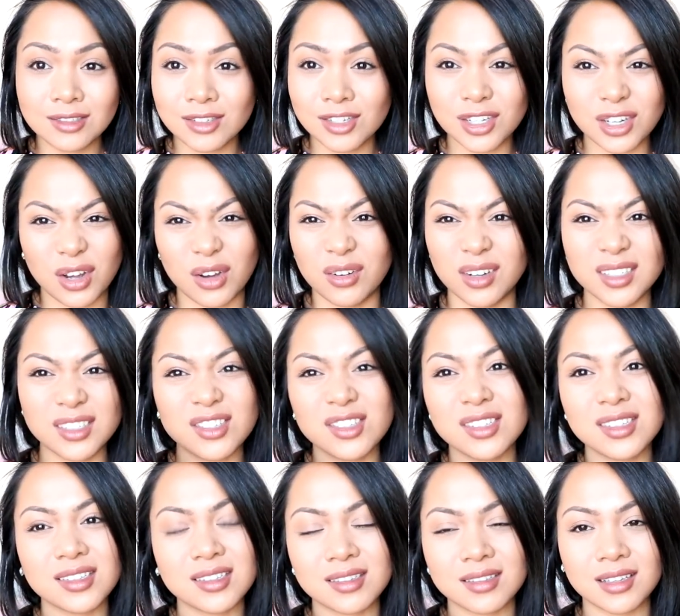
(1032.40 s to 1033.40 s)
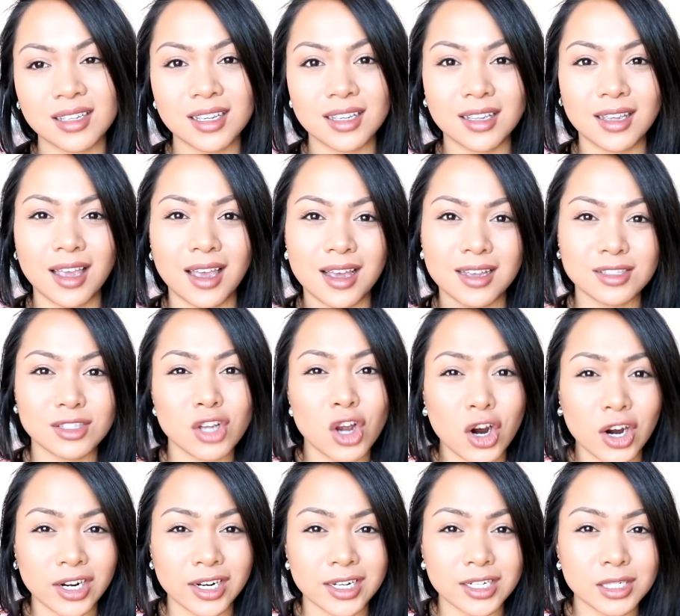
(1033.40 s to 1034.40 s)
you know, it's just, it has
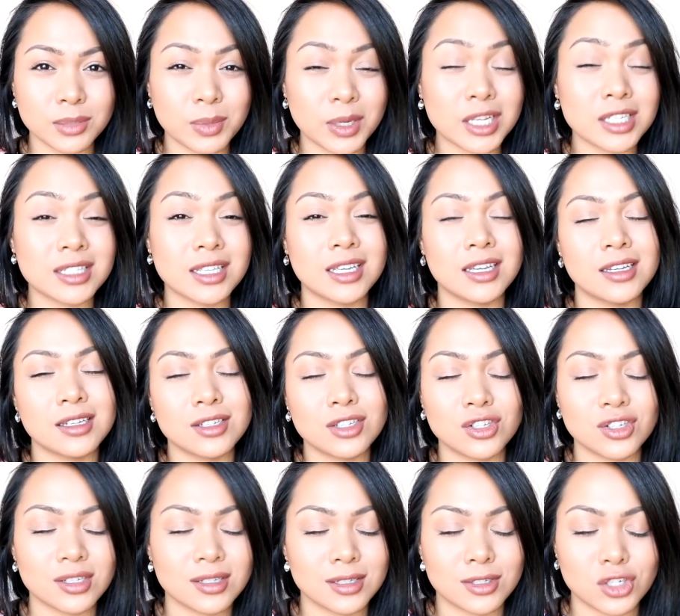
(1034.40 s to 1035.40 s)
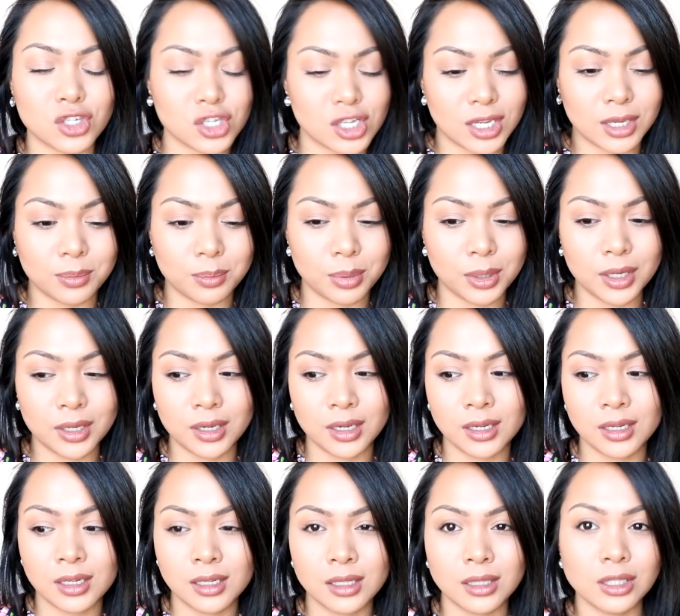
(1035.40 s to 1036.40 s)
tarnished because it is just a cheap
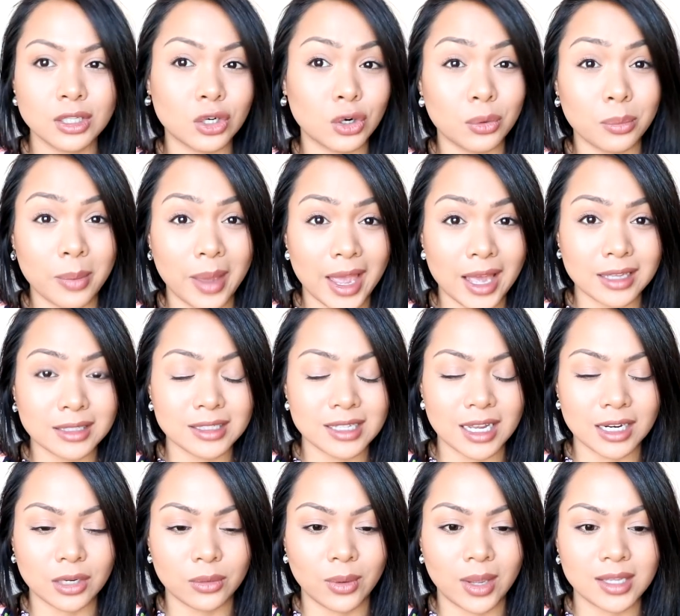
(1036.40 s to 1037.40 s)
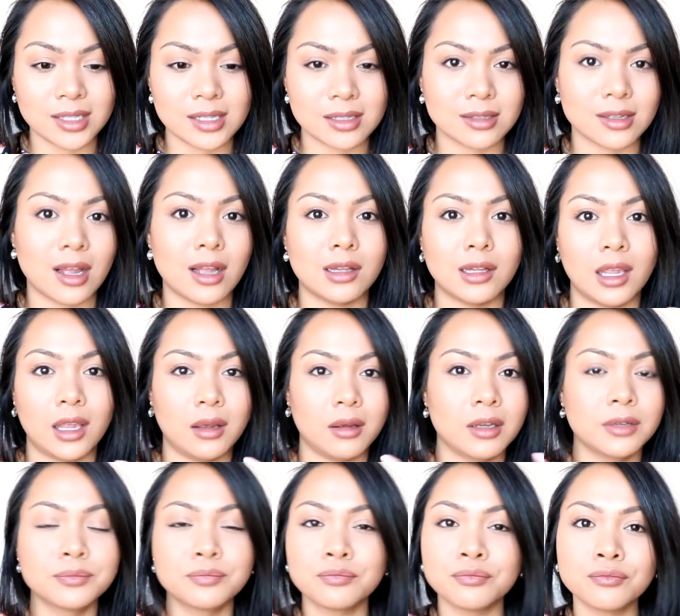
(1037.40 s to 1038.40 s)
little band anyways. It's not
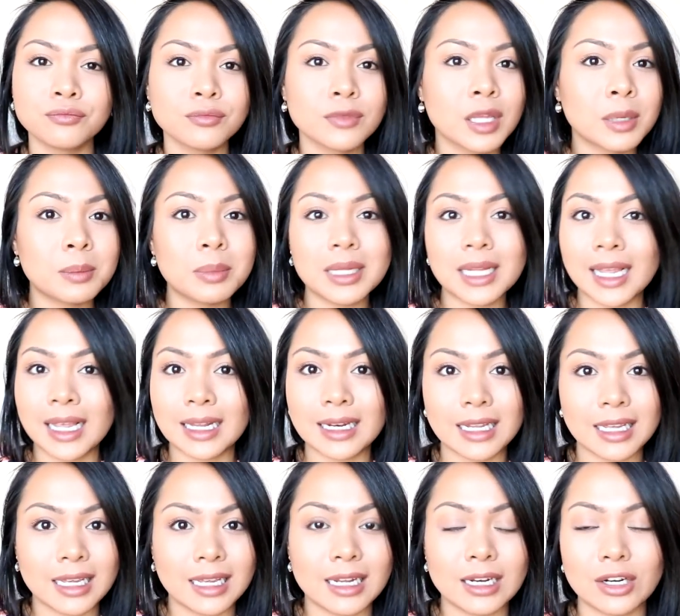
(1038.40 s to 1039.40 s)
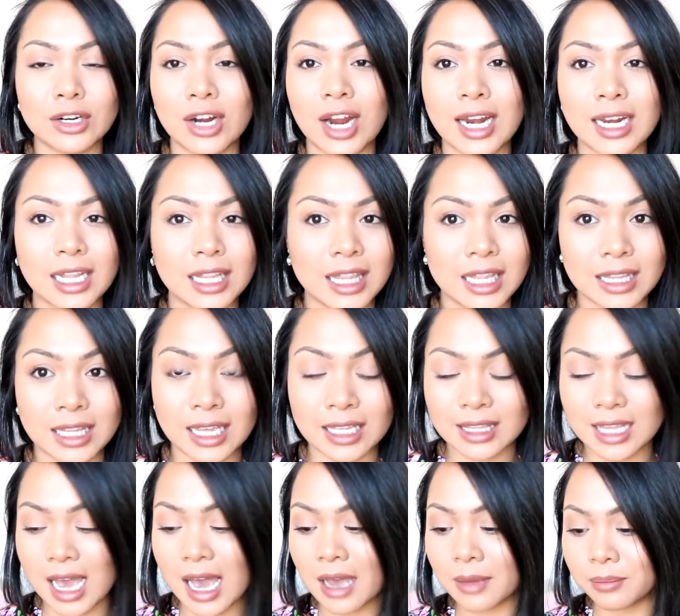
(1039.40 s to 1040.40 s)
like plated or anything
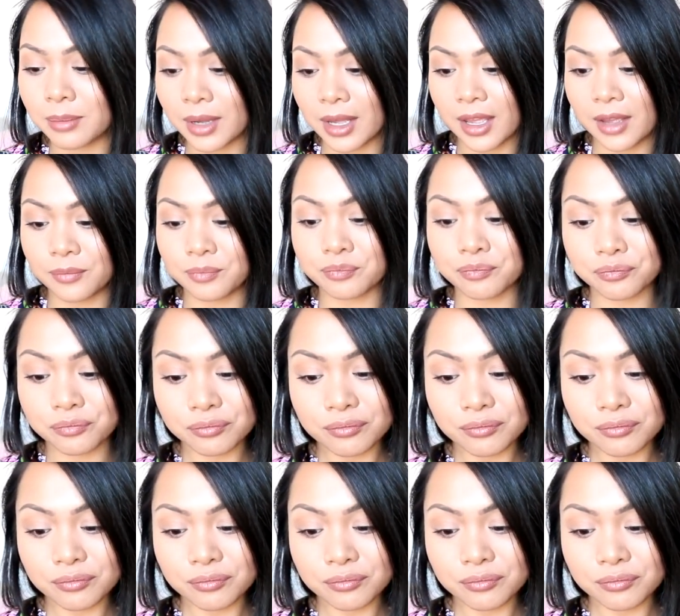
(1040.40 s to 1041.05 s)
like that. But